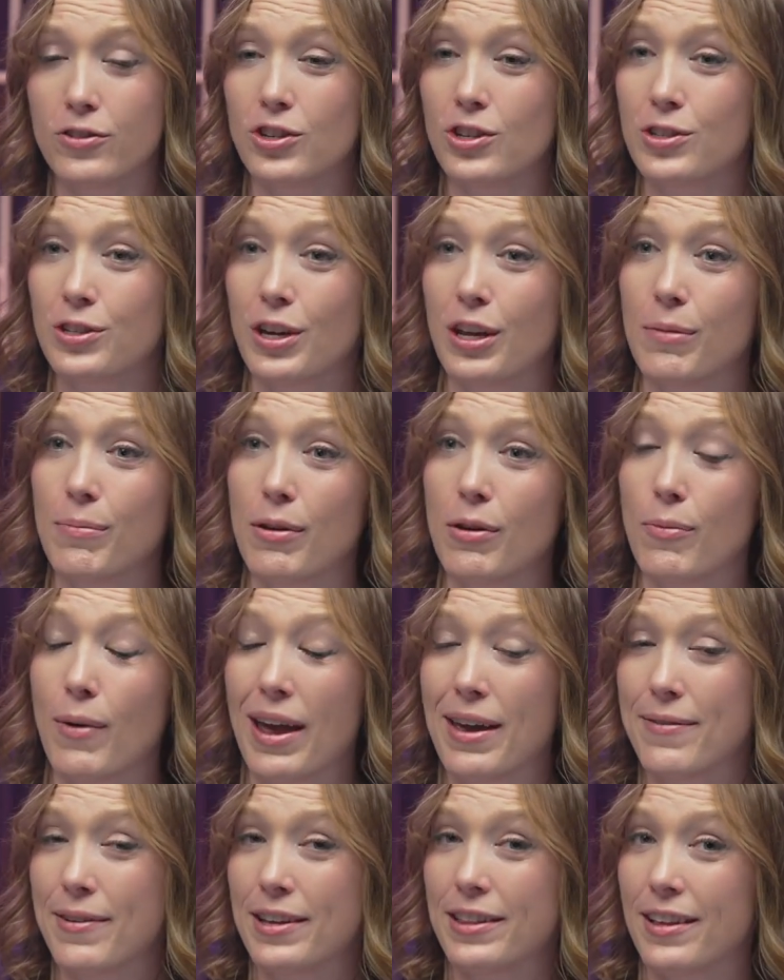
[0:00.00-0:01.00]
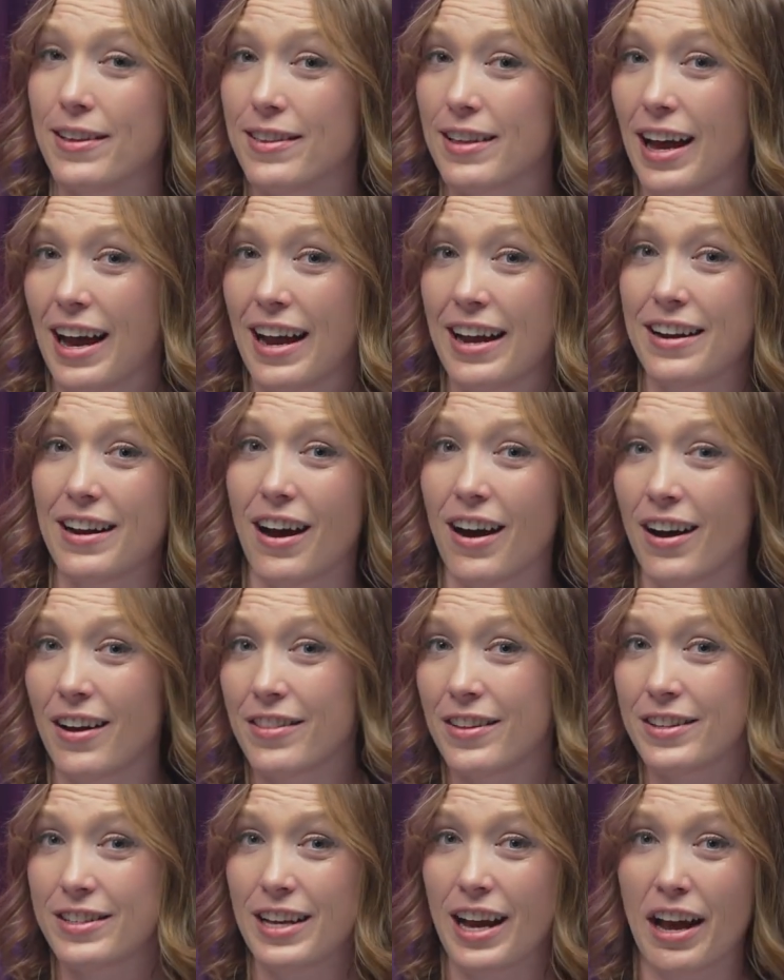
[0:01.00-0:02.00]
She's going to be waving the sign on
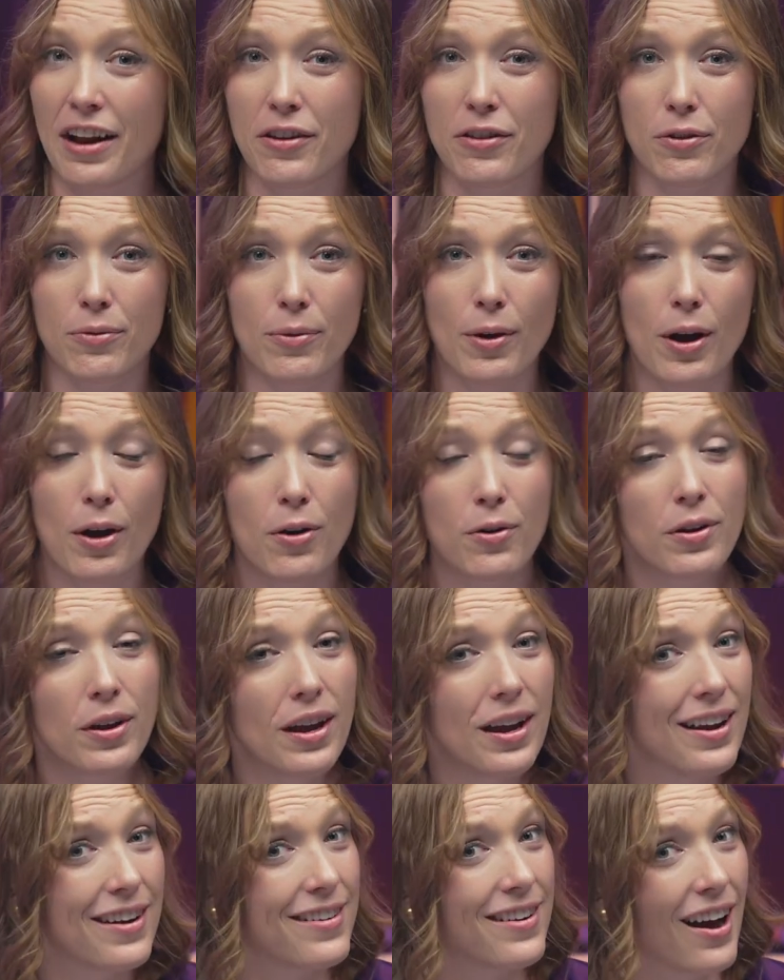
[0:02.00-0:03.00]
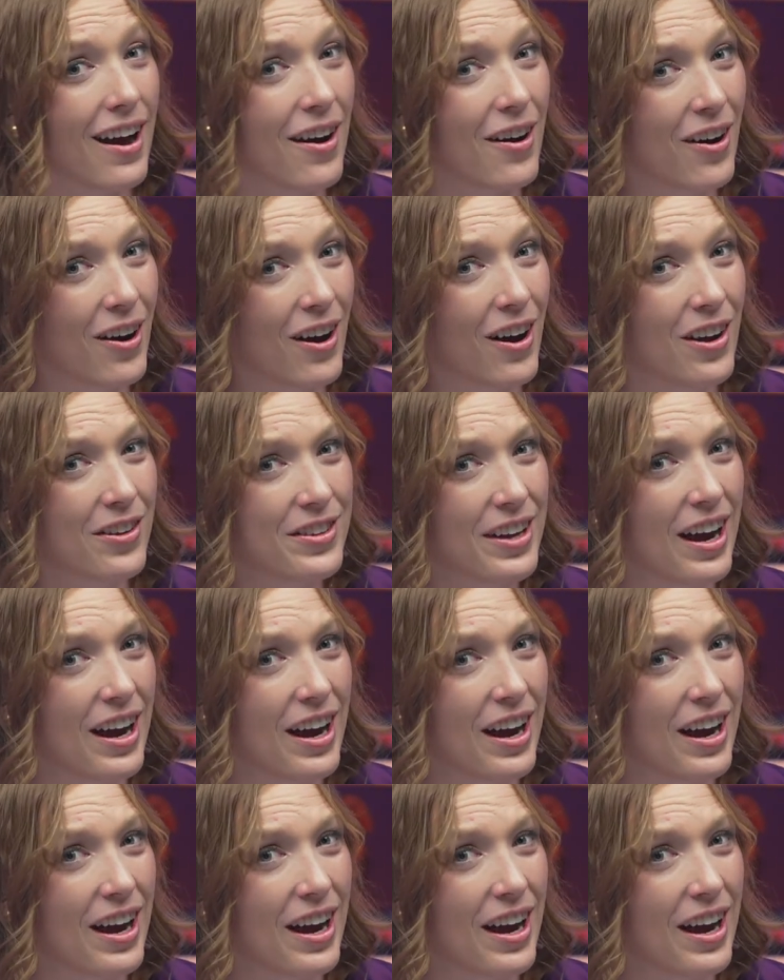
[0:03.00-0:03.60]
the side of the road. Not all.